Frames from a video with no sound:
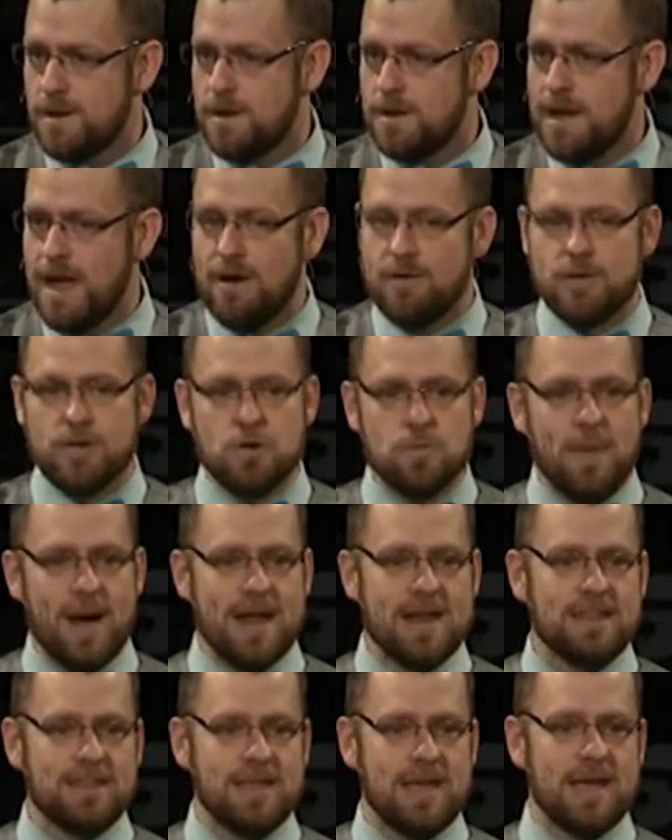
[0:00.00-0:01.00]
Now, you
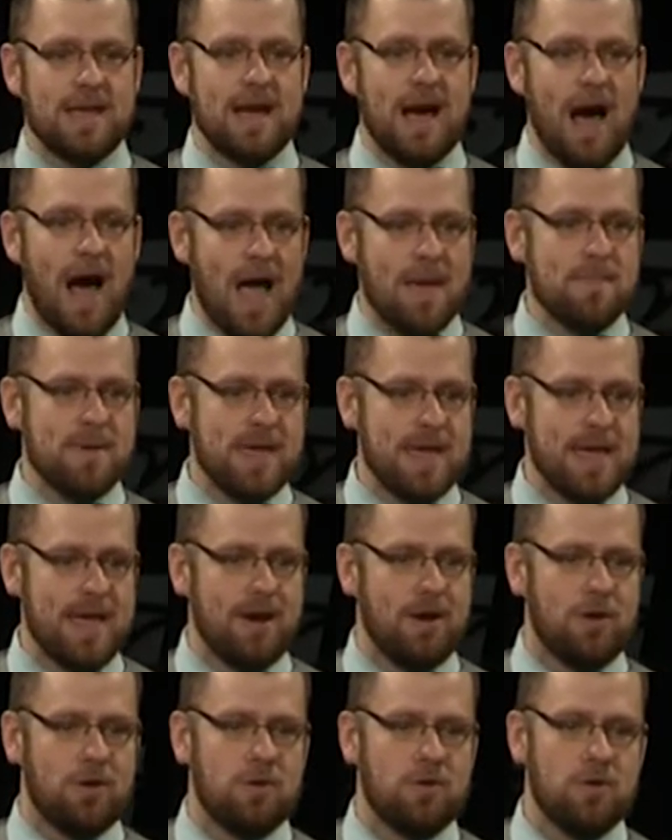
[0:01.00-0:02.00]
might think, I'm
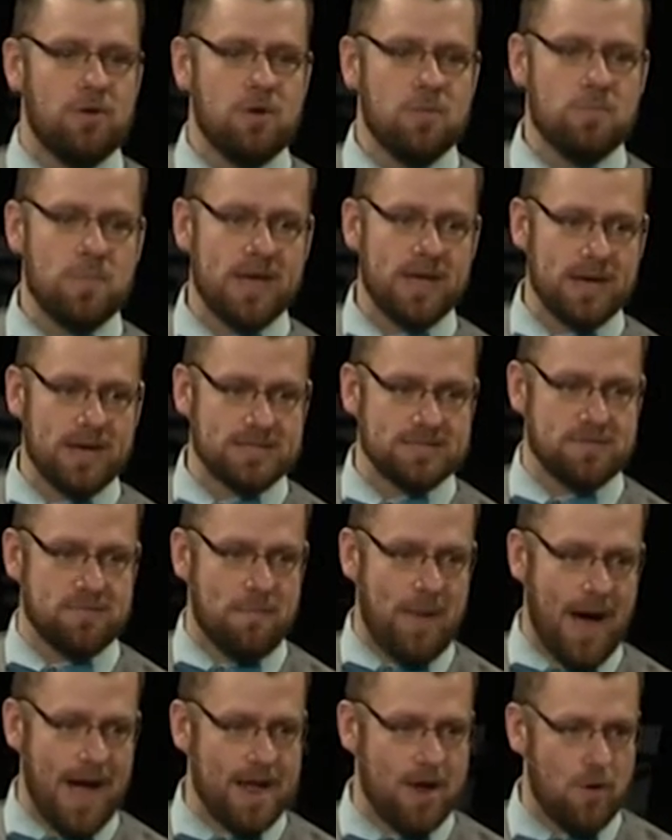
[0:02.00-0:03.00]
here because of
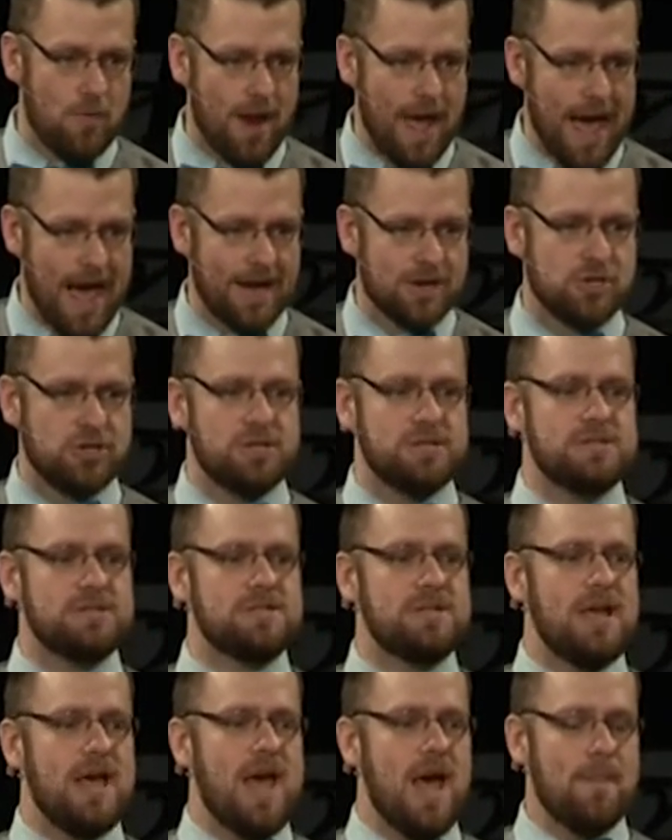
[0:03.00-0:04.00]
my own
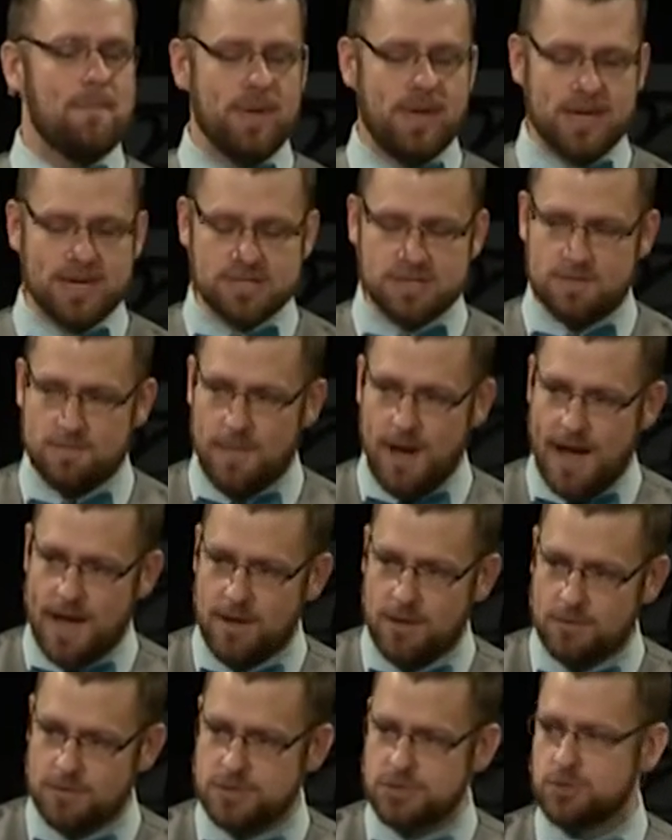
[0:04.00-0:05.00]
actions and because of my
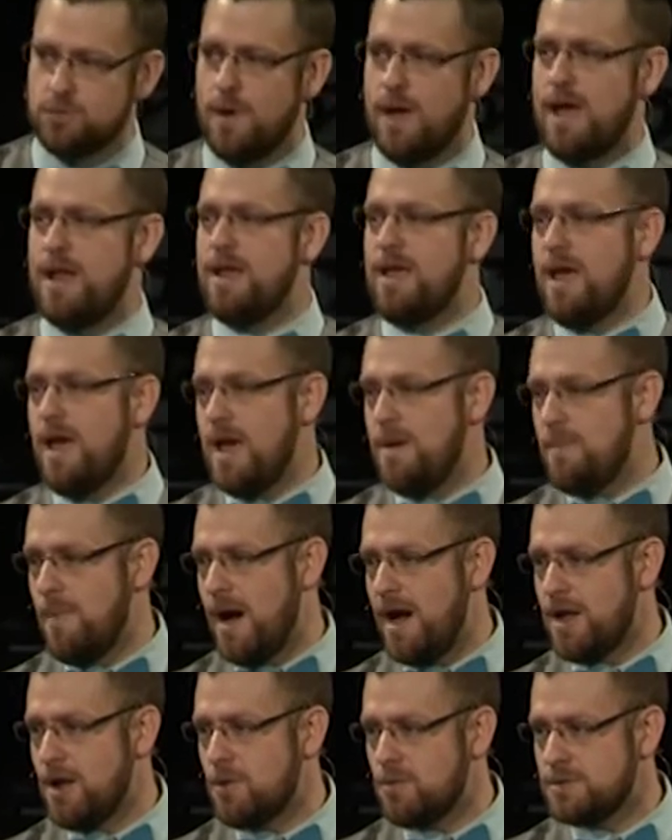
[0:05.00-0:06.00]
own sweat and
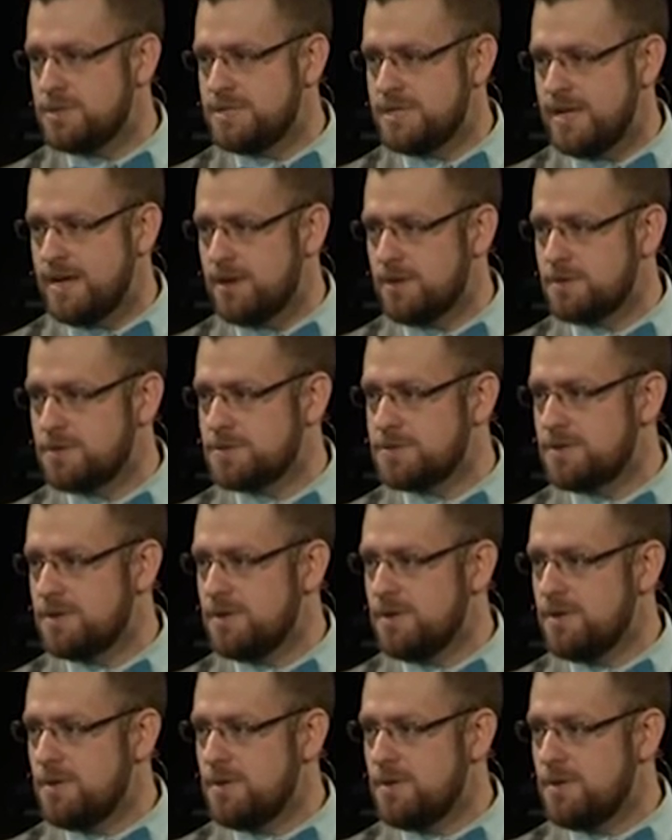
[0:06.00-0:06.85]
my own tears.